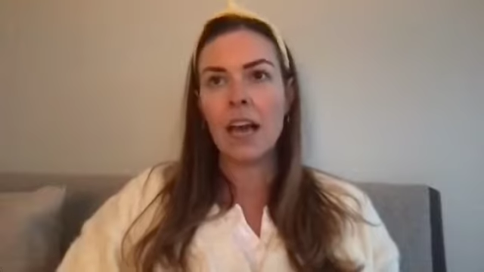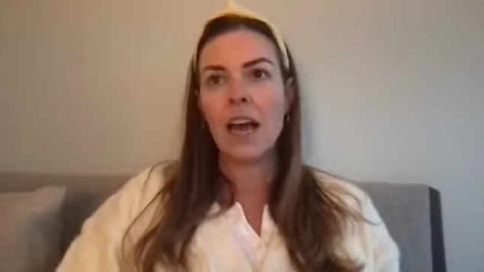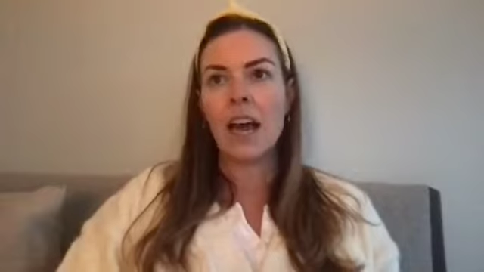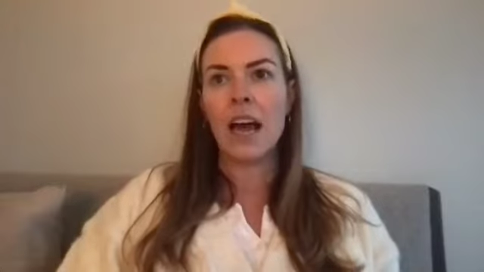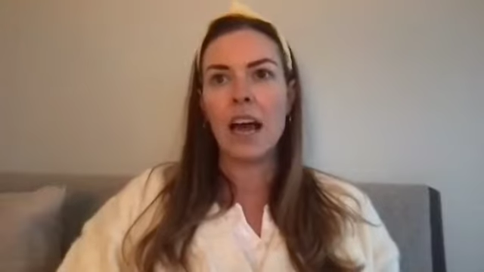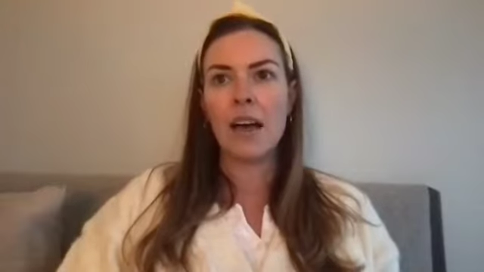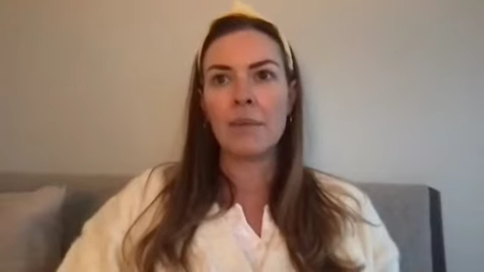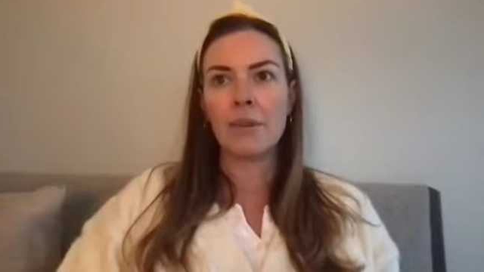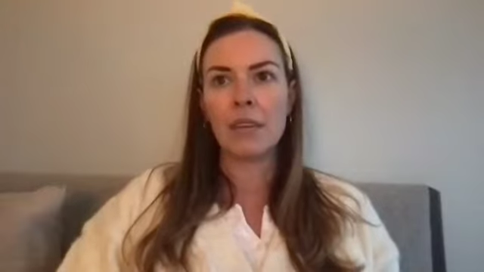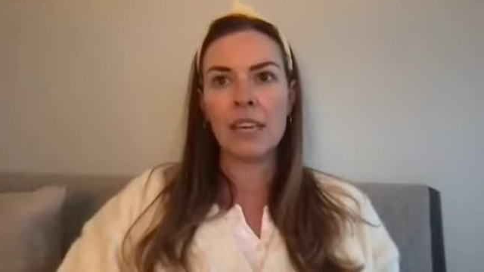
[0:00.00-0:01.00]

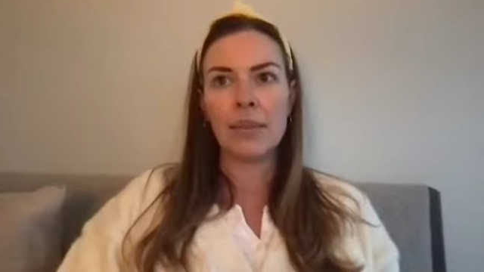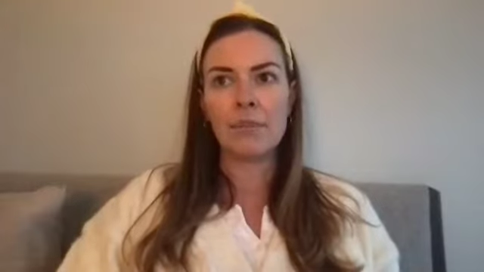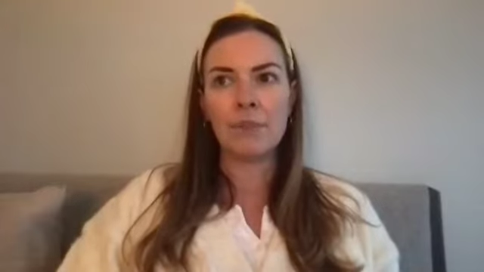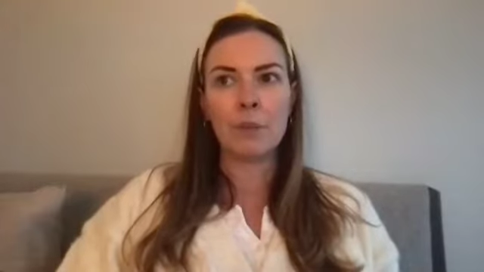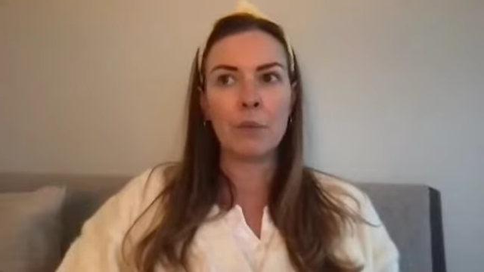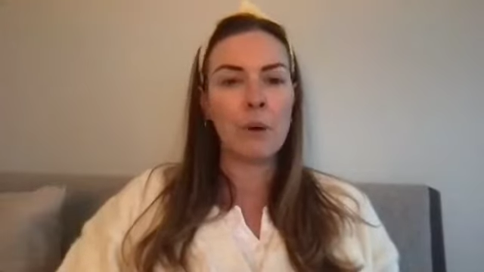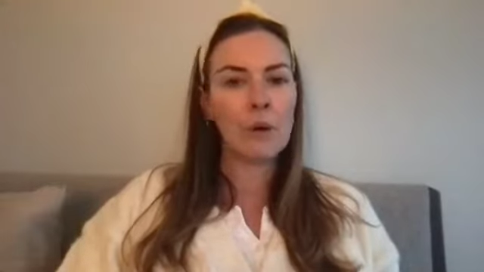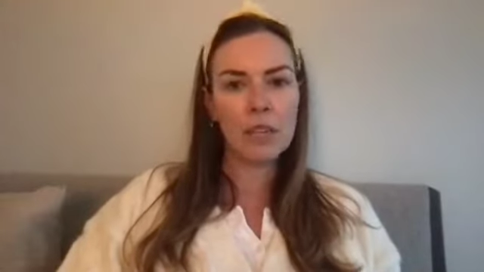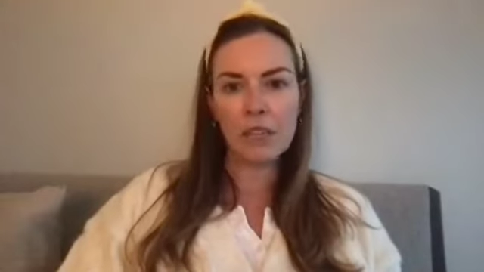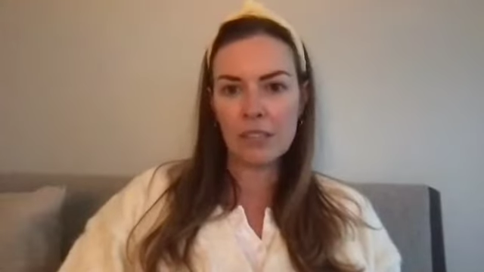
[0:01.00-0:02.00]
You're
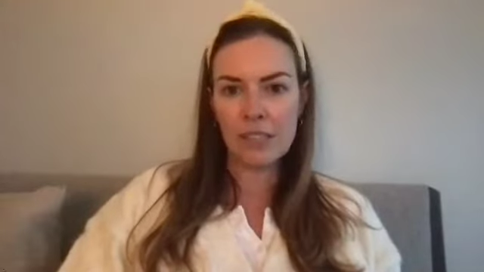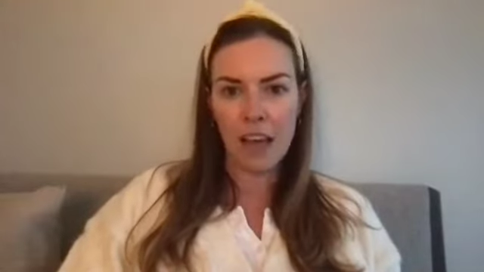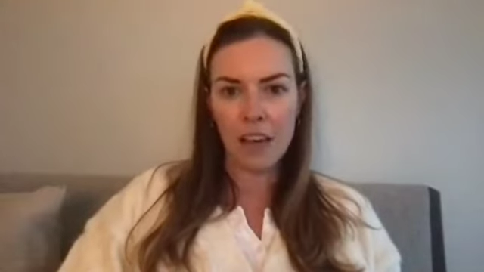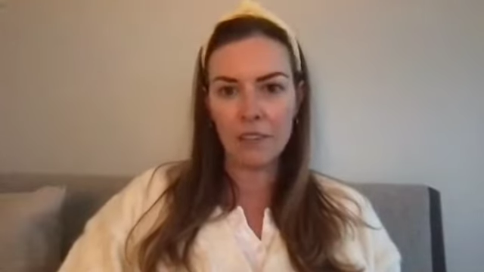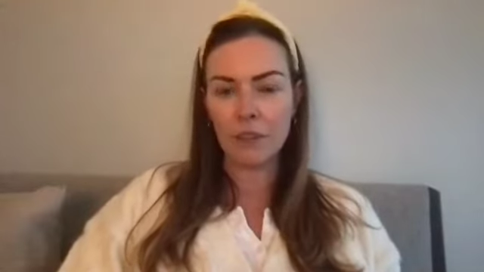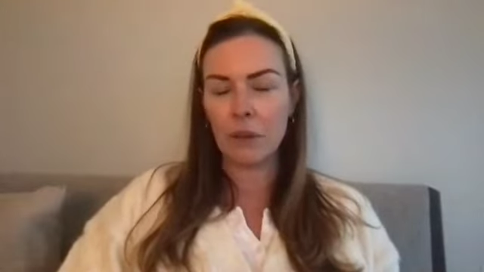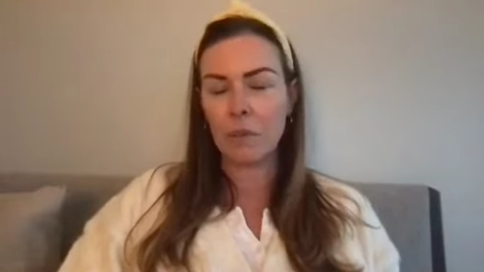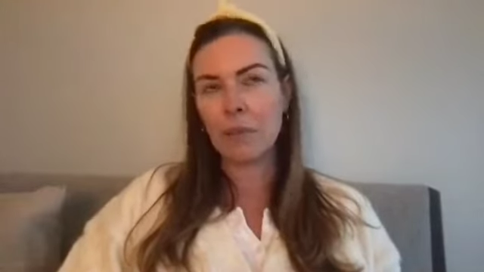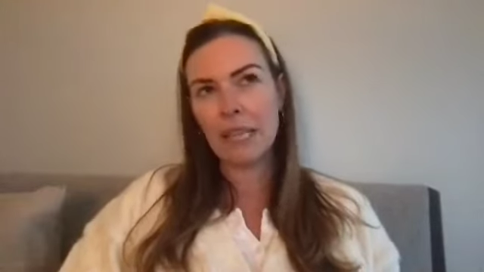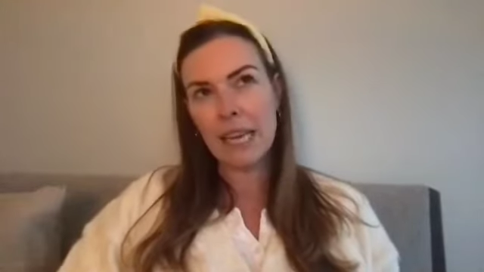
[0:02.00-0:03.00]
promoting yourself, you're
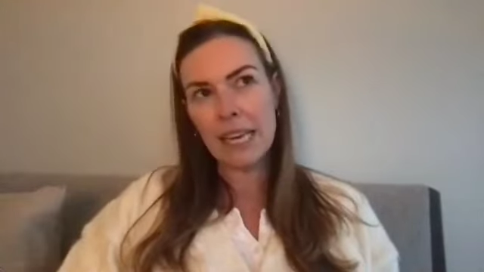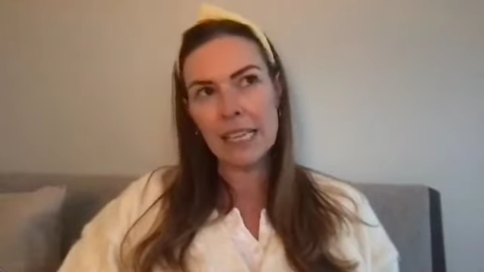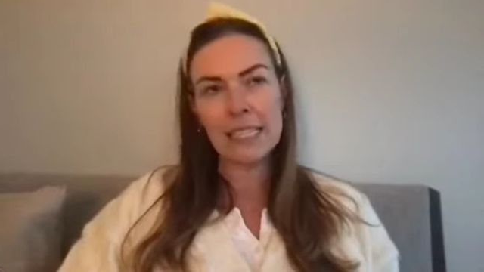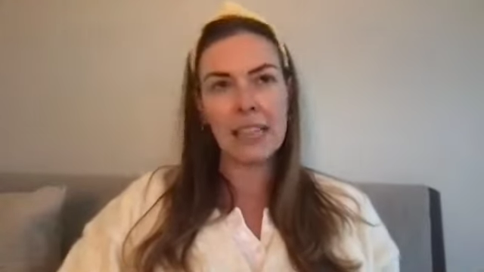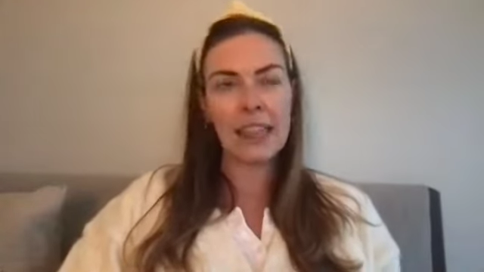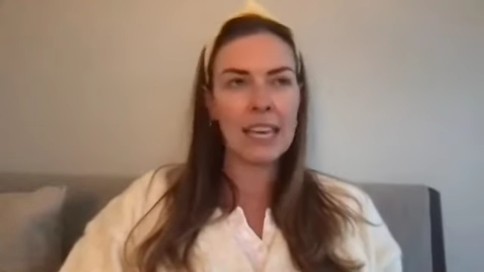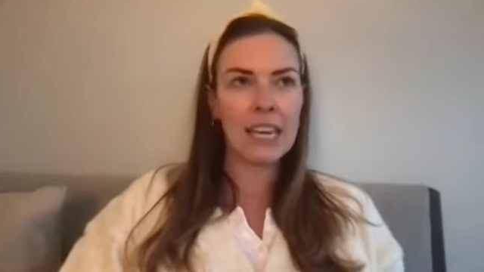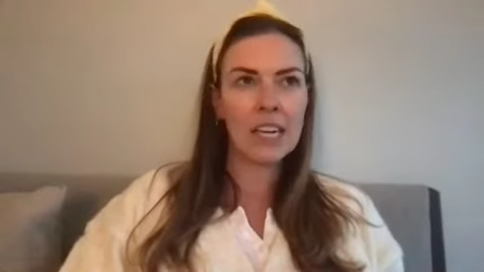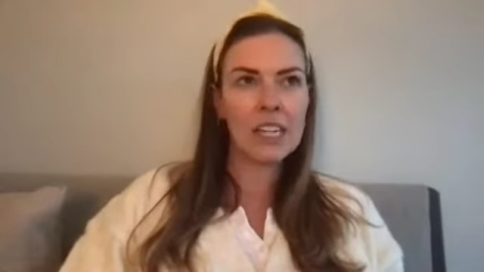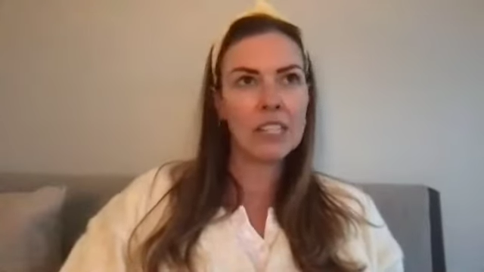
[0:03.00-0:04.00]
doing plays and
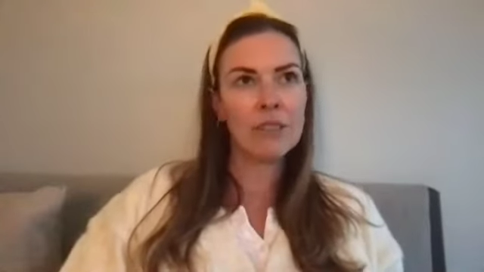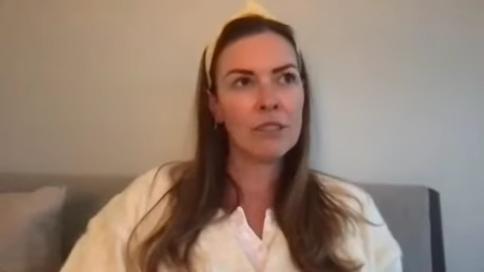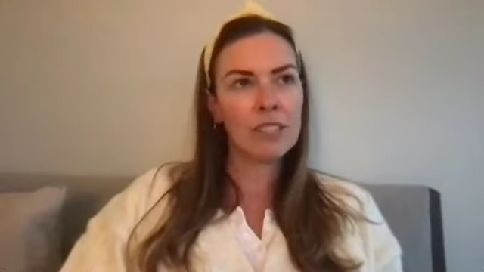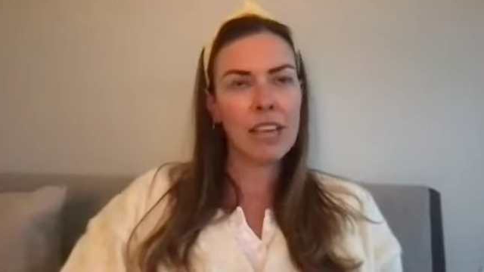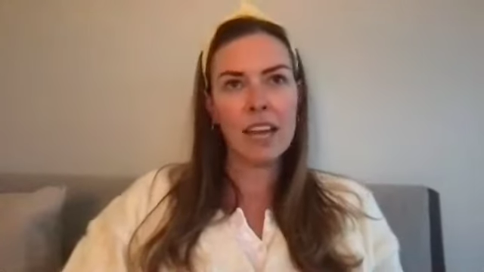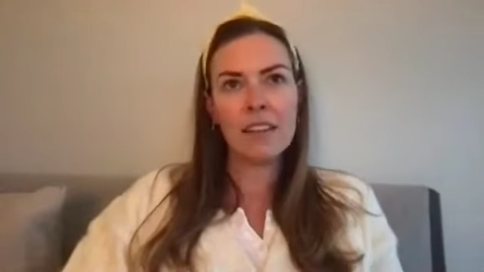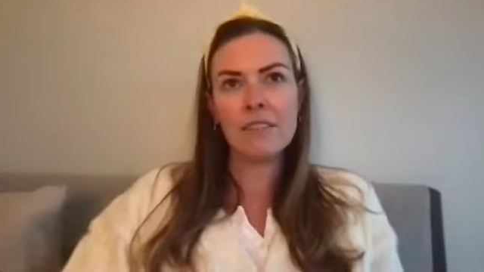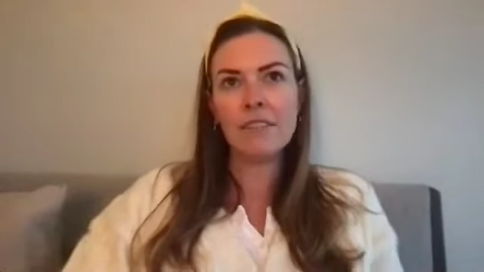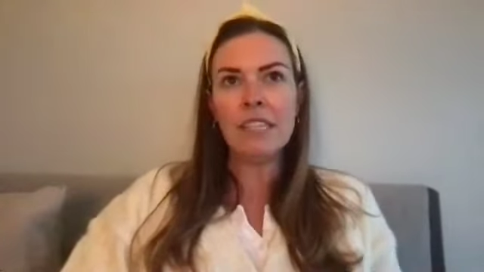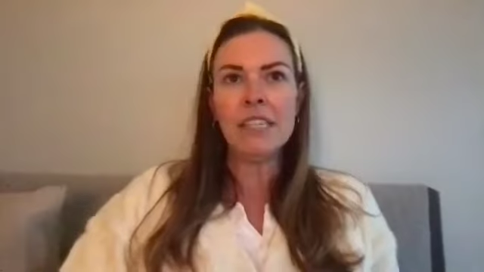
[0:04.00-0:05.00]
theater. So it just kind
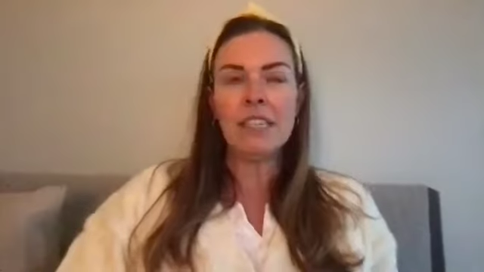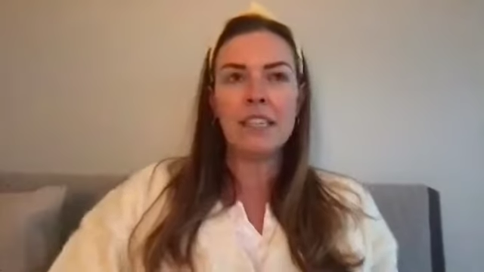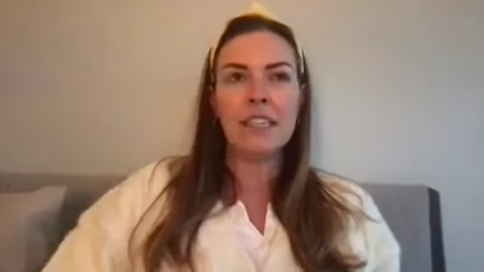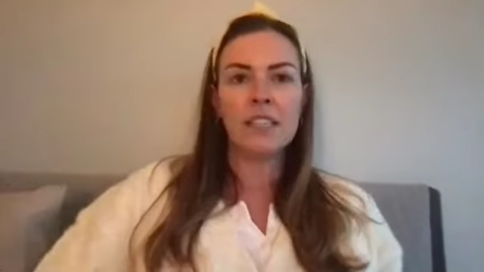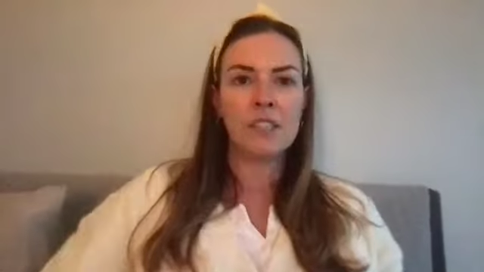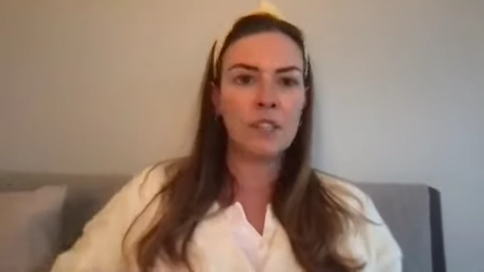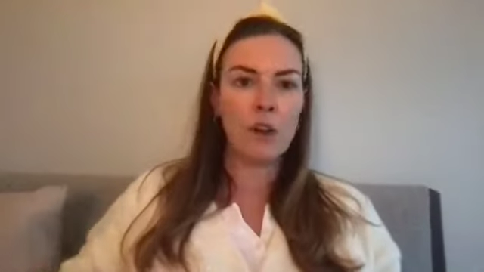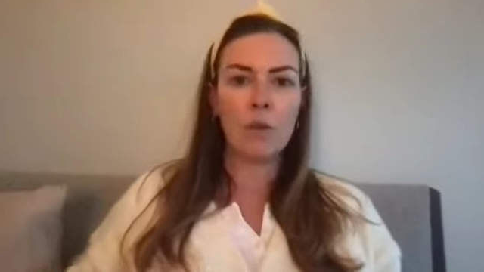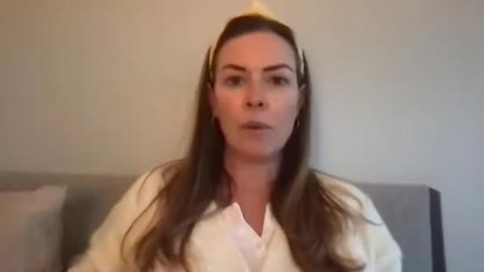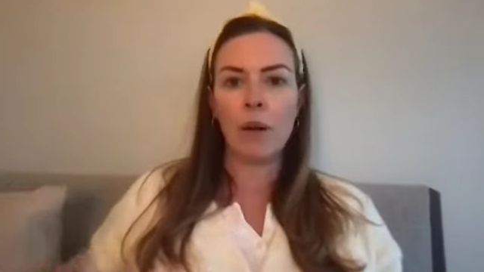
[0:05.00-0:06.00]
of
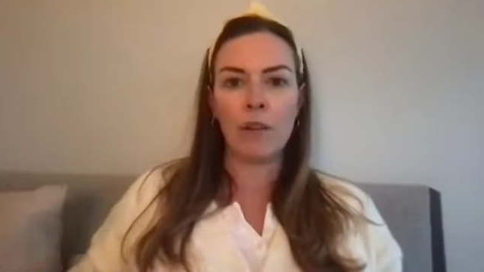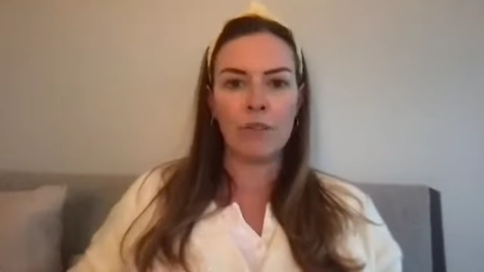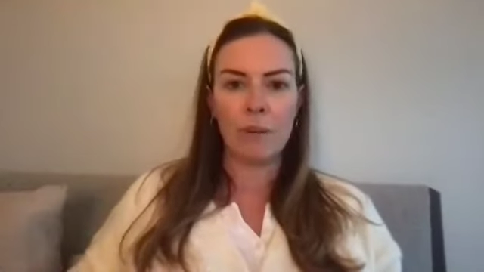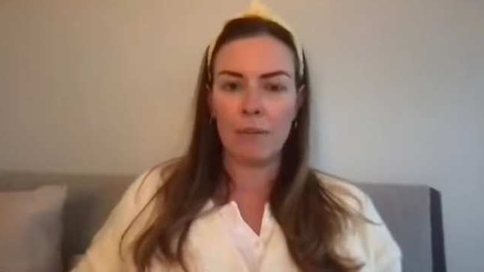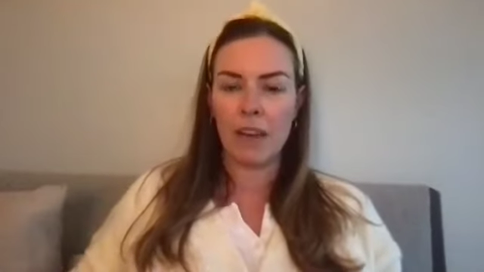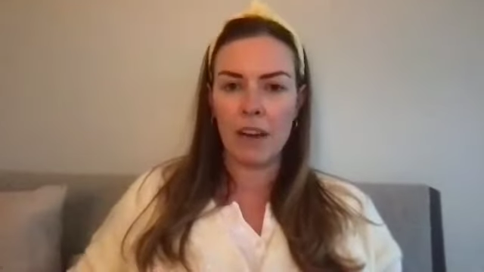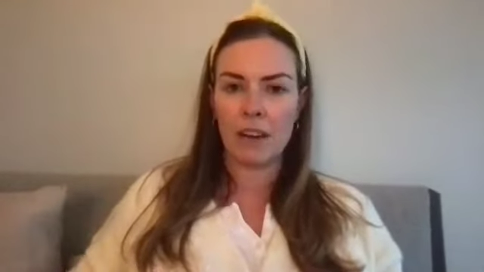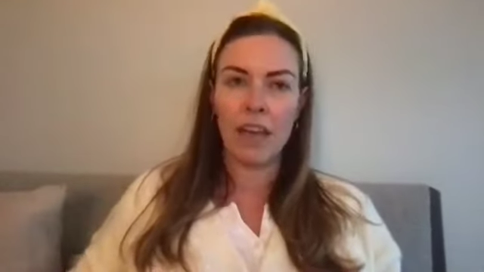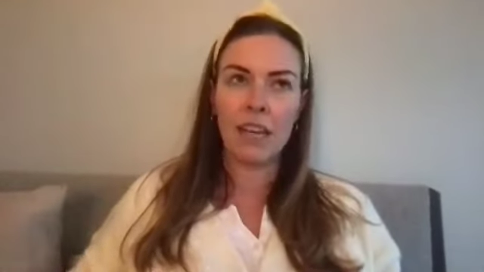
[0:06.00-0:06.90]
snowballed from there.